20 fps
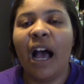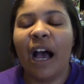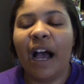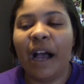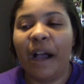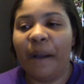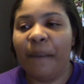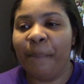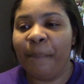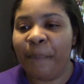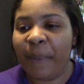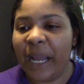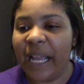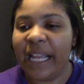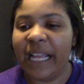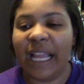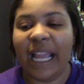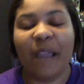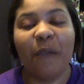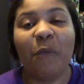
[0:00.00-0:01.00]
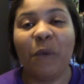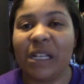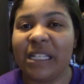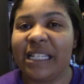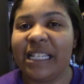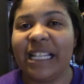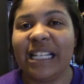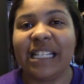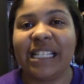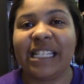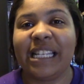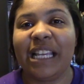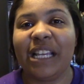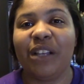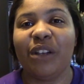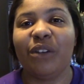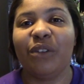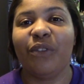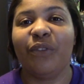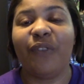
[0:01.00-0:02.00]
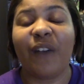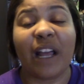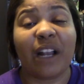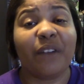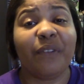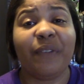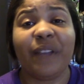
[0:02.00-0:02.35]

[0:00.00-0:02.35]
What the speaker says: But it wasn't until Final